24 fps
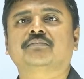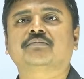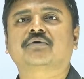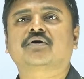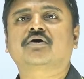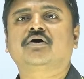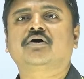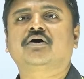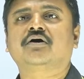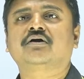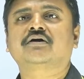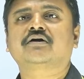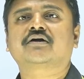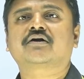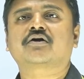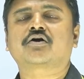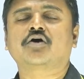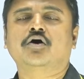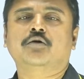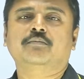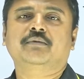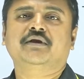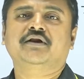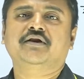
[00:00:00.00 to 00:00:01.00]
called
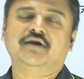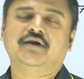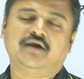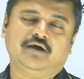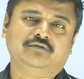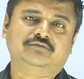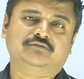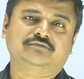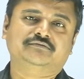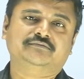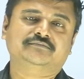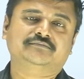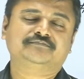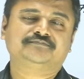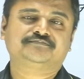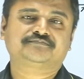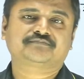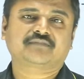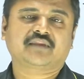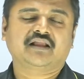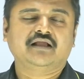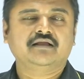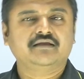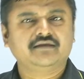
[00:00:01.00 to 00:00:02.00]
common noun.
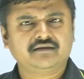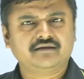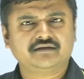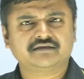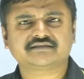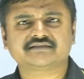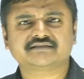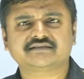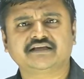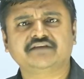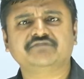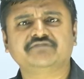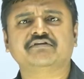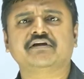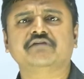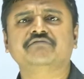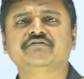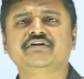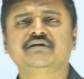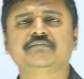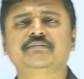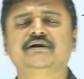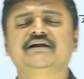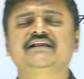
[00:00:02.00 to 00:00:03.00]
Yes, if
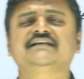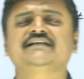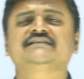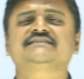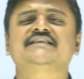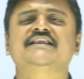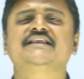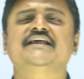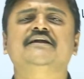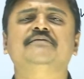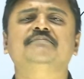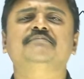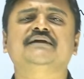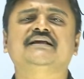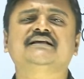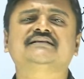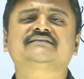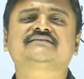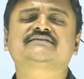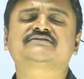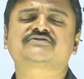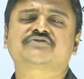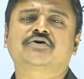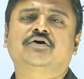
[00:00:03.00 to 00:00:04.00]
everybody's name is
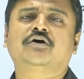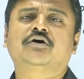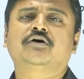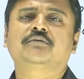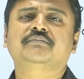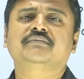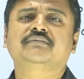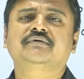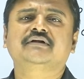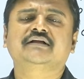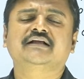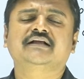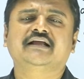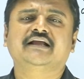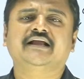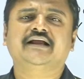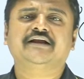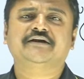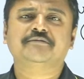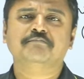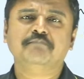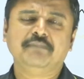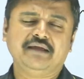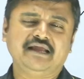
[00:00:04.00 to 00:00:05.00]
Tom,
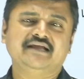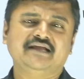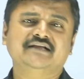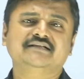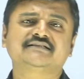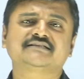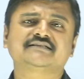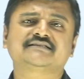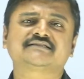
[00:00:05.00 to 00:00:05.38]
it means